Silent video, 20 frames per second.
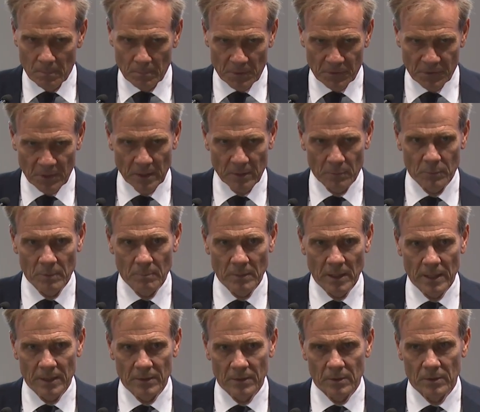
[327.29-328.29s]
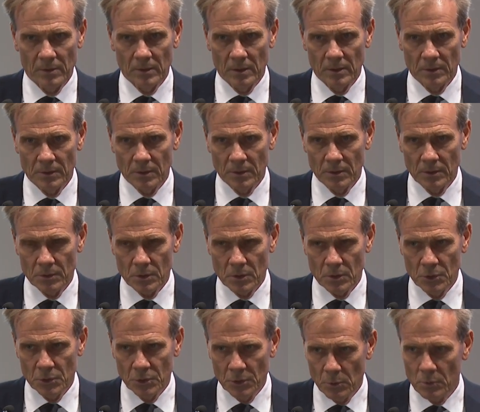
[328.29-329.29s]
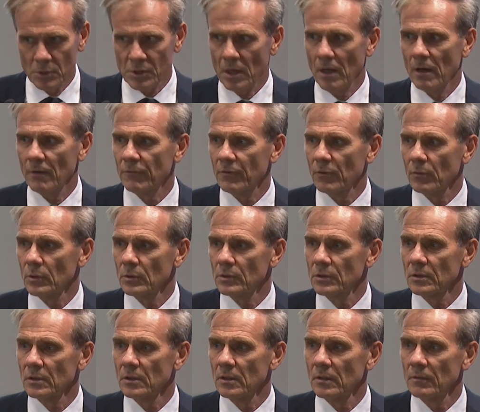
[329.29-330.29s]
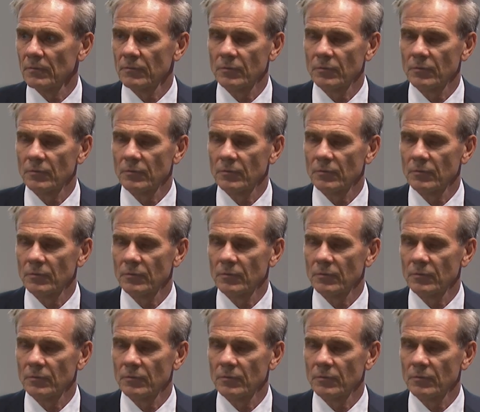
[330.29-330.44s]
But then we made a huge effort